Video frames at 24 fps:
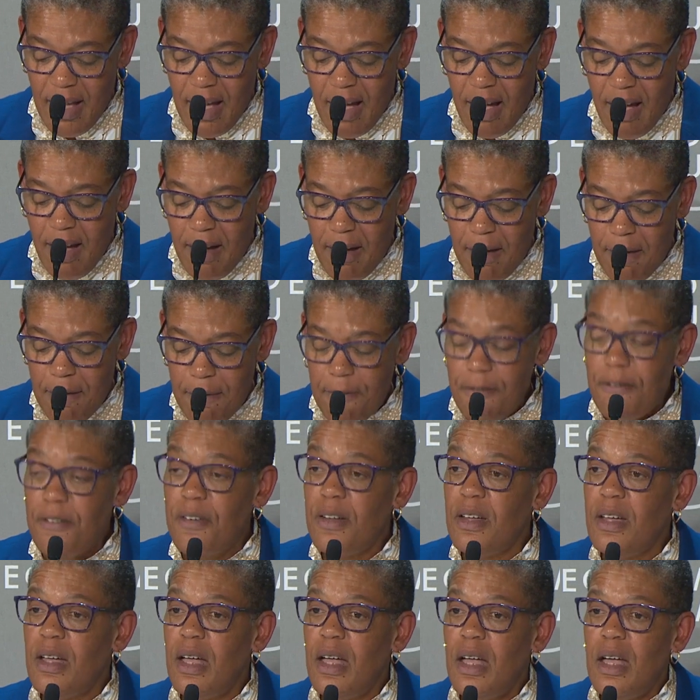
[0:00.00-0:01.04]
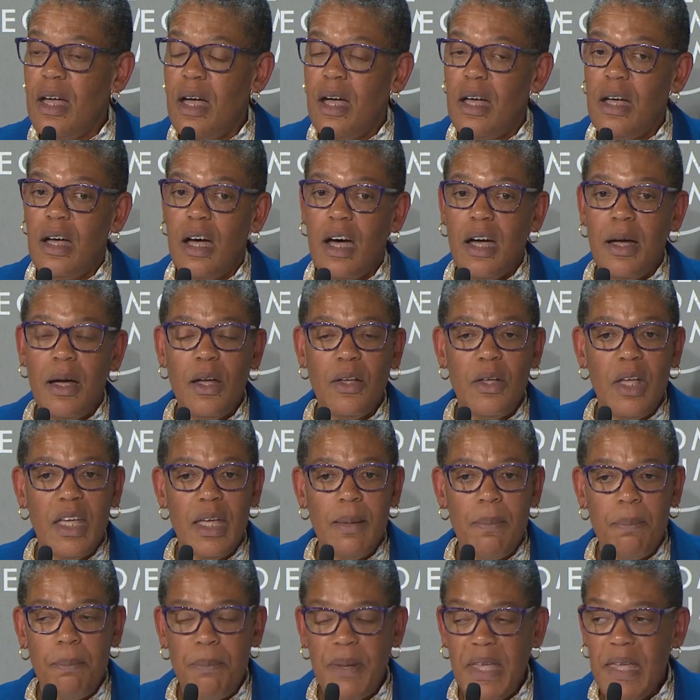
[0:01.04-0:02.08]
of
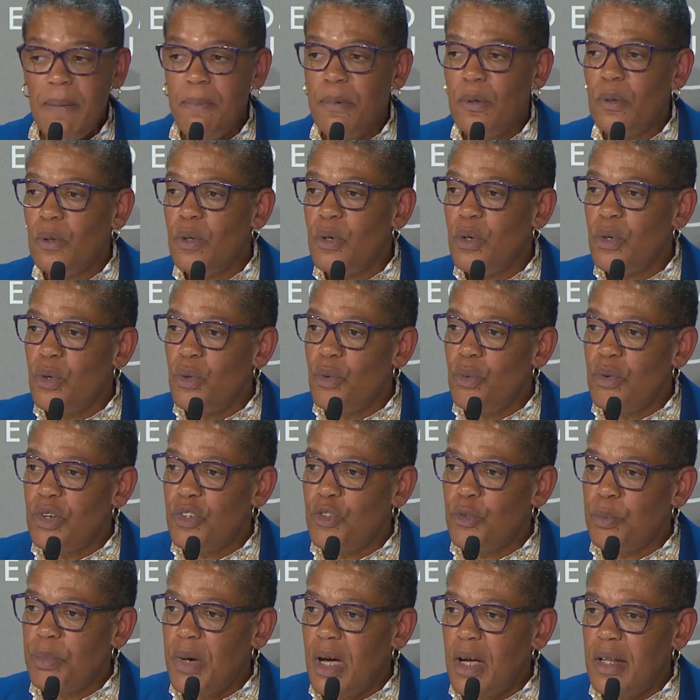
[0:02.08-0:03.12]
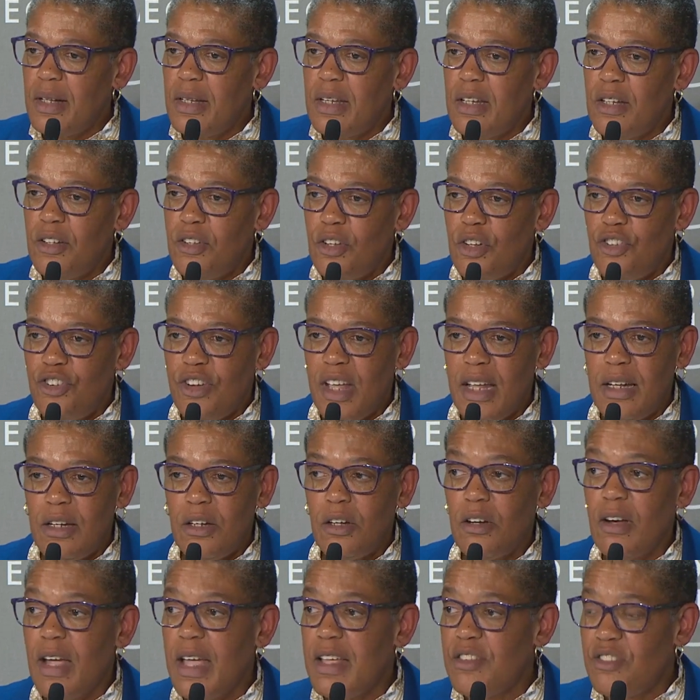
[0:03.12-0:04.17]
people who responded to
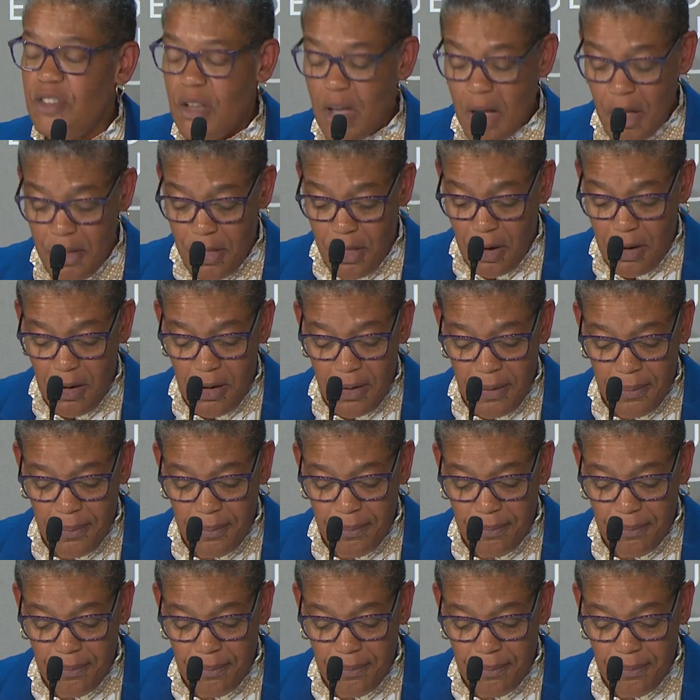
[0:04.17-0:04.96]
gender as other,